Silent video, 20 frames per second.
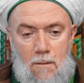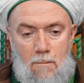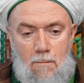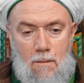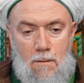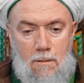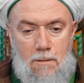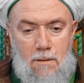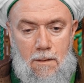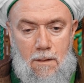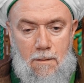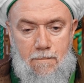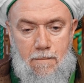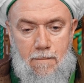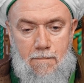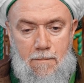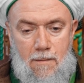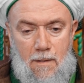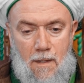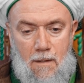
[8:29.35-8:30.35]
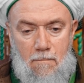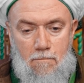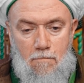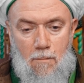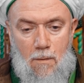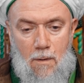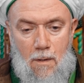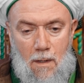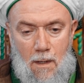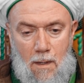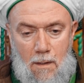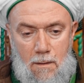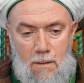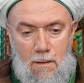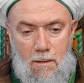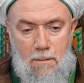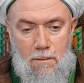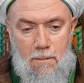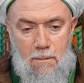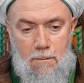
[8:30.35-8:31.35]
worshiping them, and
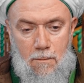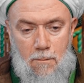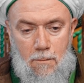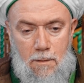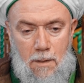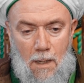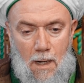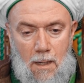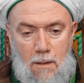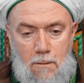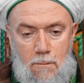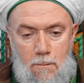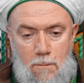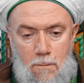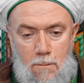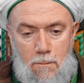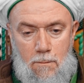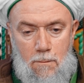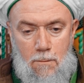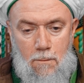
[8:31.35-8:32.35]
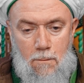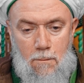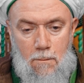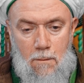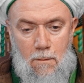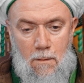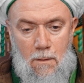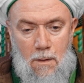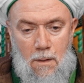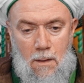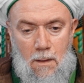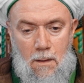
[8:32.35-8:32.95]
to try to do